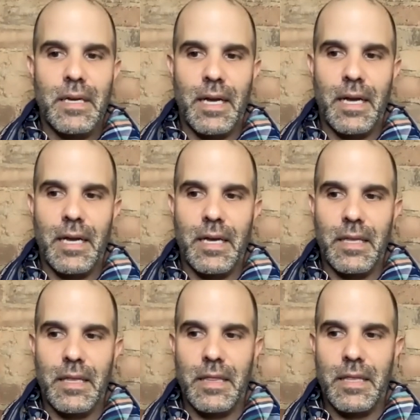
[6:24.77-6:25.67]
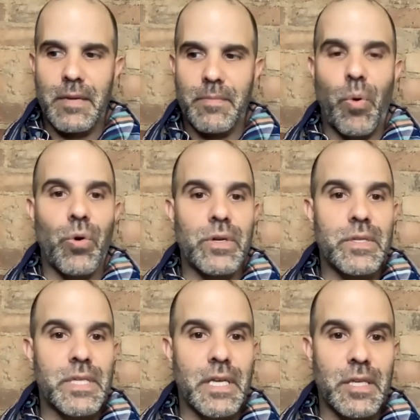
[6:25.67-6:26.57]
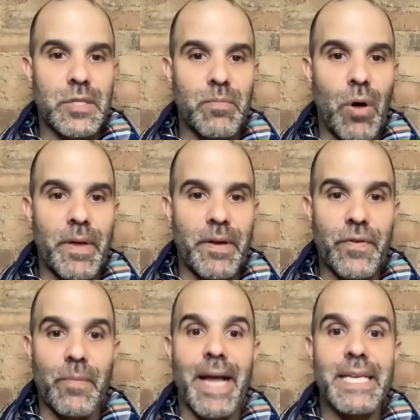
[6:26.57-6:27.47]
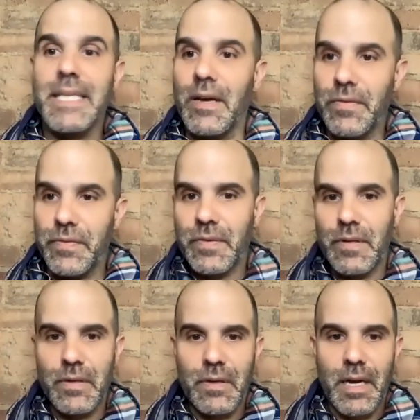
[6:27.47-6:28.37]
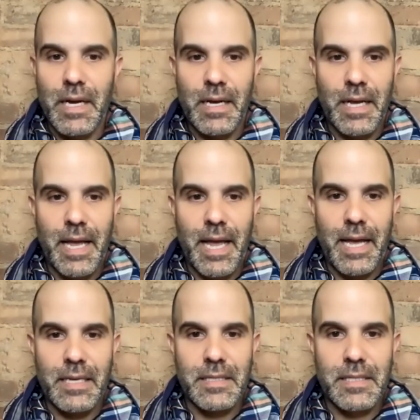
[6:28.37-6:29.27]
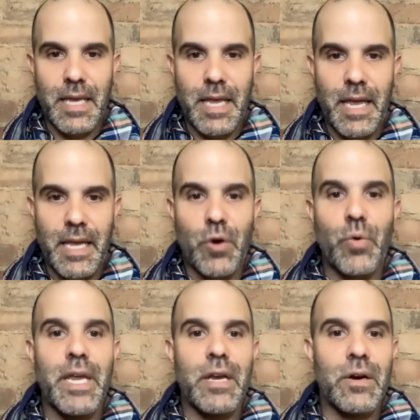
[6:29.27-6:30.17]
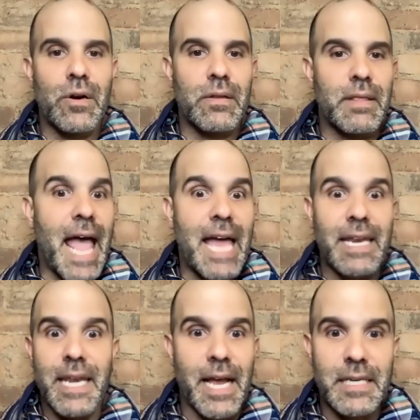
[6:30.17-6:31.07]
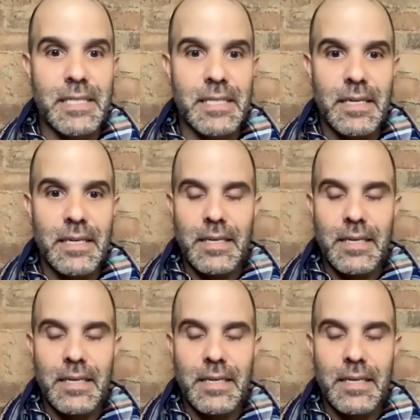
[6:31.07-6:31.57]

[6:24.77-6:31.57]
uh, the importance in this moment for myself uh, as a queer Latinx